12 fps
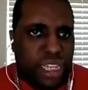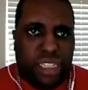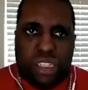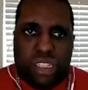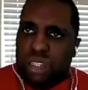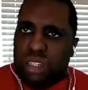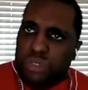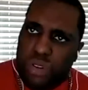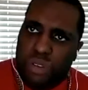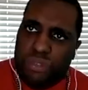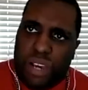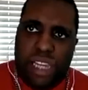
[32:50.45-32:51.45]
things and looking
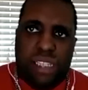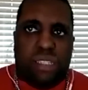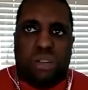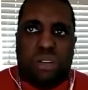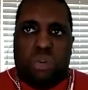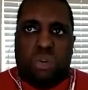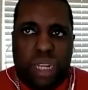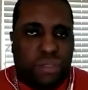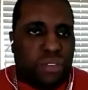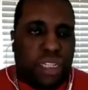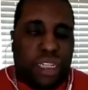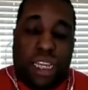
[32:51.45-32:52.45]
for advice or
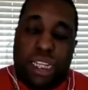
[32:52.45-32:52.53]
whatever.